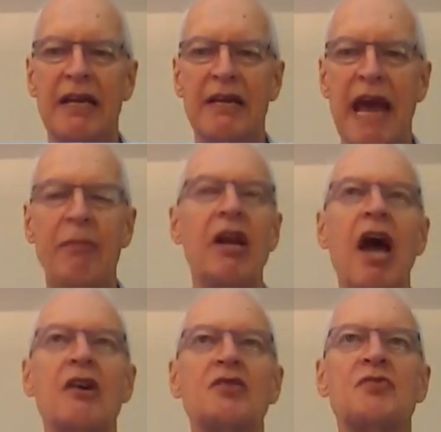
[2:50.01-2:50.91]

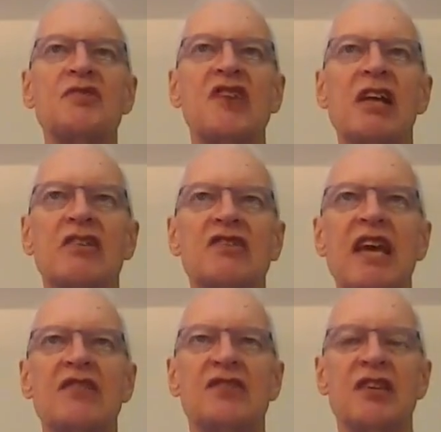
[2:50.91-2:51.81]
Yamanaka's result
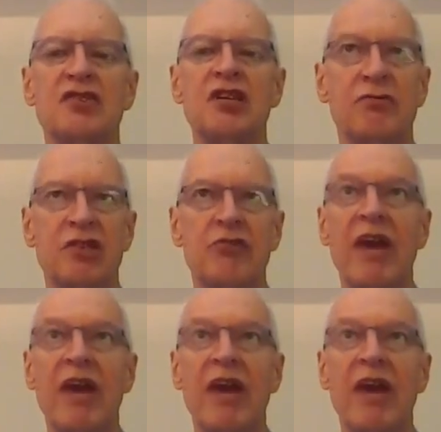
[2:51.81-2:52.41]
says that gene